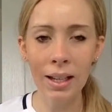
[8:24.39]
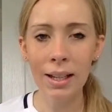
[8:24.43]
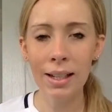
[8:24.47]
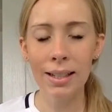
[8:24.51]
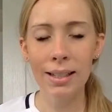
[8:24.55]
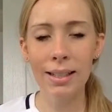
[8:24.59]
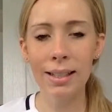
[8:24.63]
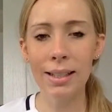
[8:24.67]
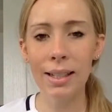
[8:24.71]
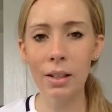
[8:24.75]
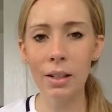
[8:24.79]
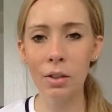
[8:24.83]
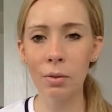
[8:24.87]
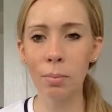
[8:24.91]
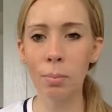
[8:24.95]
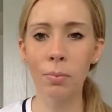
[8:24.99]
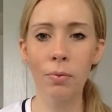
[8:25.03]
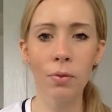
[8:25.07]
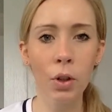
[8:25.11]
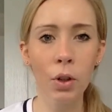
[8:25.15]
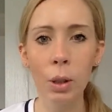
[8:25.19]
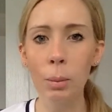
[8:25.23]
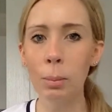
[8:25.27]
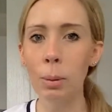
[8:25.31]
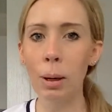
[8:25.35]
Instead of
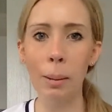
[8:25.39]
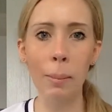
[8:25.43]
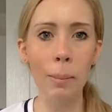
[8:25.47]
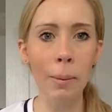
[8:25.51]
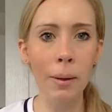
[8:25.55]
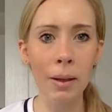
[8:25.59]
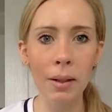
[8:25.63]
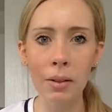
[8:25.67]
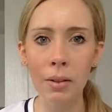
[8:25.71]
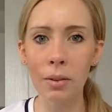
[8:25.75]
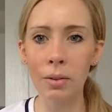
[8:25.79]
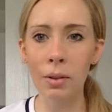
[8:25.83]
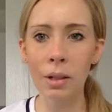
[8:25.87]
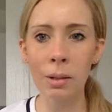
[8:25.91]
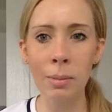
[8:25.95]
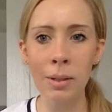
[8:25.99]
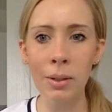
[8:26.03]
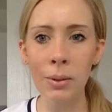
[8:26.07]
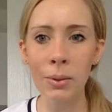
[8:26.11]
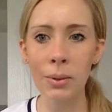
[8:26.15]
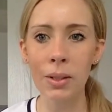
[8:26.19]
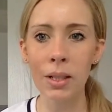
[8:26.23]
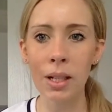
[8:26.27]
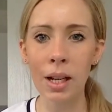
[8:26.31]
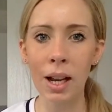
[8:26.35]
food prepping 3
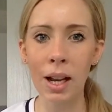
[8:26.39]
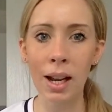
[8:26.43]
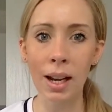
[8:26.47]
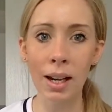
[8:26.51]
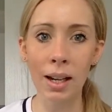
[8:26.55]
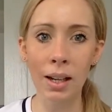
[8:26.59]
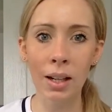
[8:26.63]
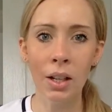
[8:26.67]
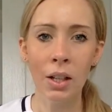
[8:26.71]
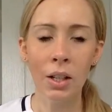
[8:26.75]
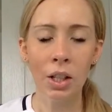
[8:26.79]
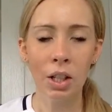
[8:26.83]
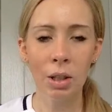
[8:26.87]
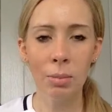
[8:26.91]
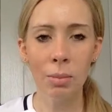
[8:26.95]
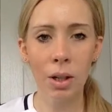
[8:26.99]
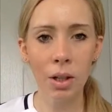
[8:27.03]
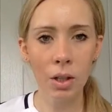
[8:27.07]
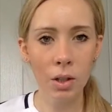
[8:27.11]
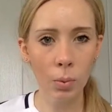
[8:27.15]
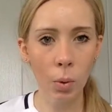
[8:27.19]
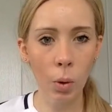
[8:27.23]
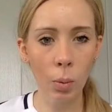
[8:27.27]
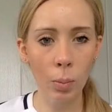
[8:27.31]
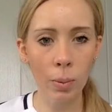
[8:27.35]
meals a day, you might
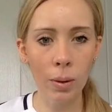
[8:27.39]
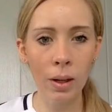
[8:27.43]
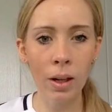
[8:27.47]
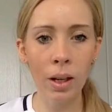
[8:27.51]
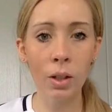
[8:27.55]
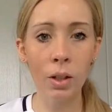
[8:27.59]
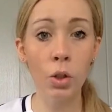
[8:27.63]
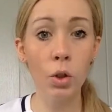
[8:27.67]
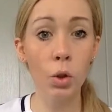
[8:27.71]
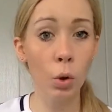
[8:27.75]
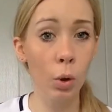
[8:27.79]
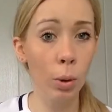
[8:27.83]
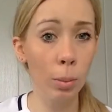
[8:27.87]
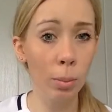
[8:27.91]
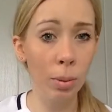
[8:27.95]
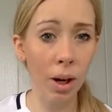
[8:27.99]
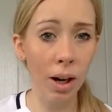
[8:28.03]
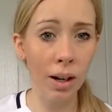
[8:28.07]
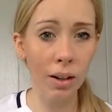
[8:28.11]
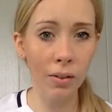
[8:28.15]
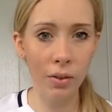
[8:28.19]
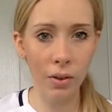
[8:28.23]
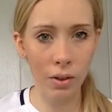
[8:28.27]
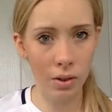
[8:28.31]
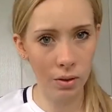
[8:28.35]
swap for lunch or
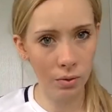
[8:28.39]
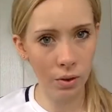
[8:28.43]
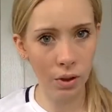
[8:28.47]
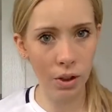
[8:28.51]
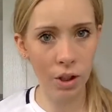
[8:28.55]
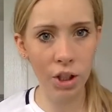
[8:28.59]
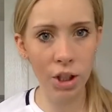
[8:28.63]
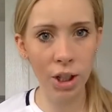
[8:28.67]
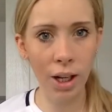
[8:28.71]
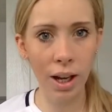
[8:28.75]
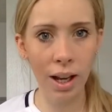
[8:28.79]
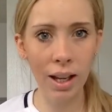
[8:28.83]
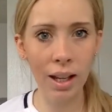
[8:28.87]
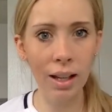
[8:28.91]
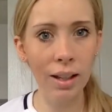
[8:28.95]
breakfast for a shake.